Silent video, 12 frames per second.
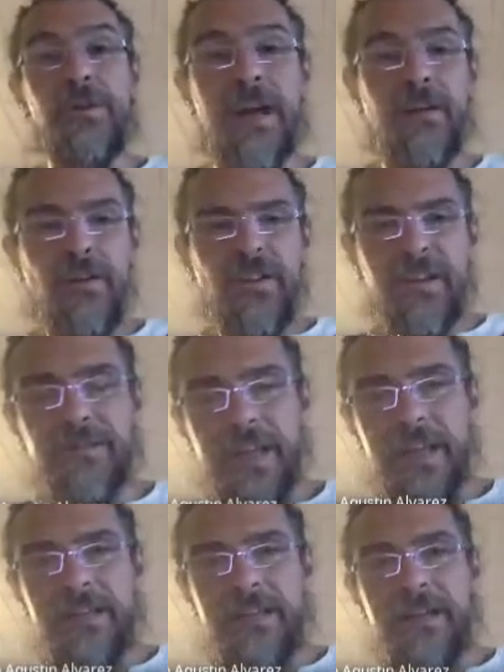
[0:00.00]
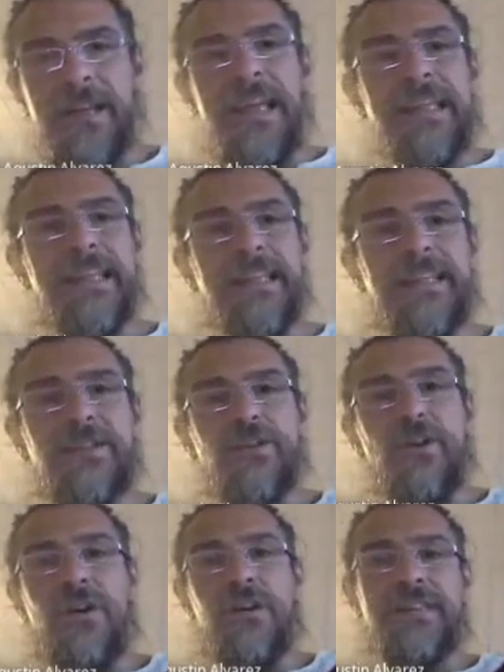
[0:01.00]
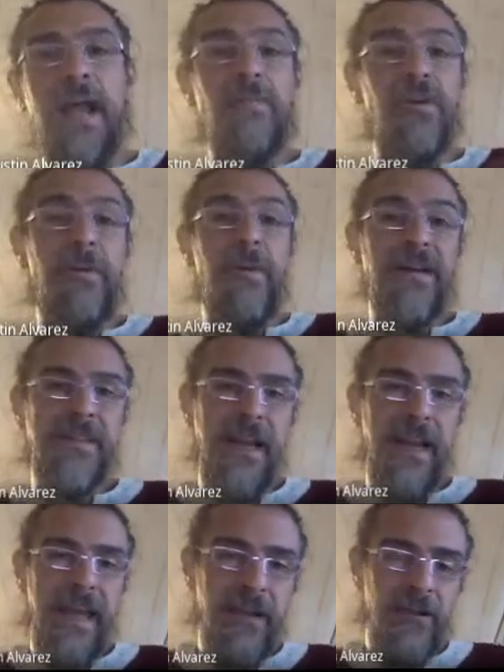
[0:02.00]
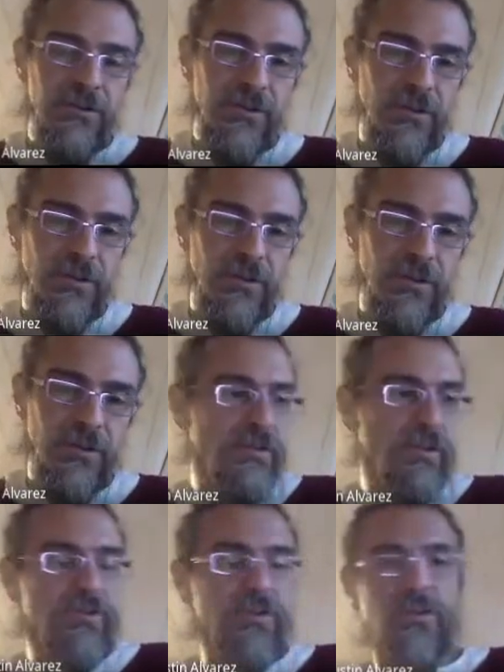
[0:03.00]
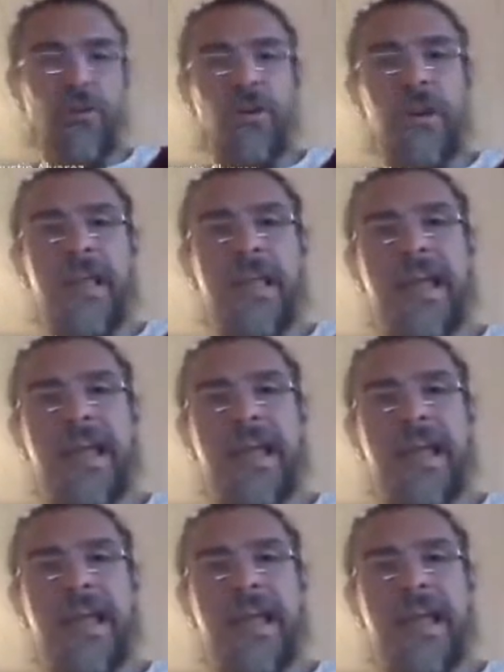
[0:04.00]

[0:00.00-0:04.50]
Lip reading: another trick that is called time reversal echo, so it's also called